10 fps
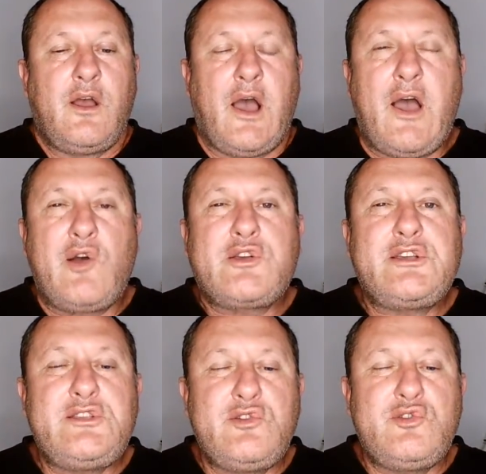how
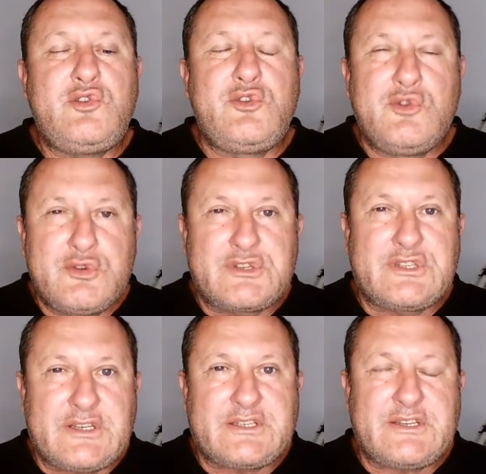can you
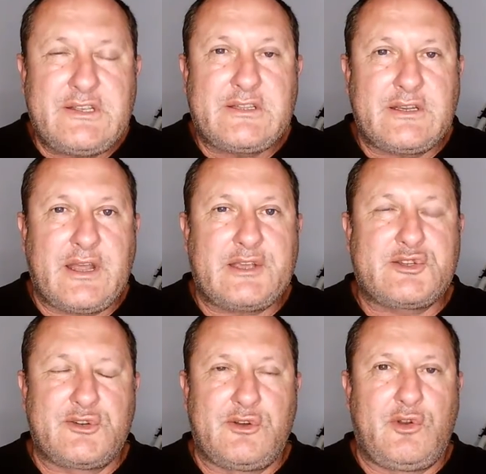use this
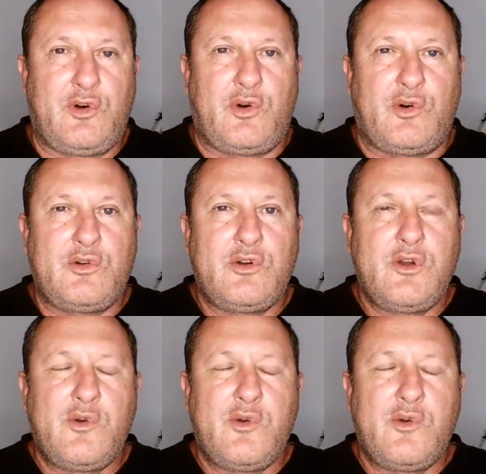international law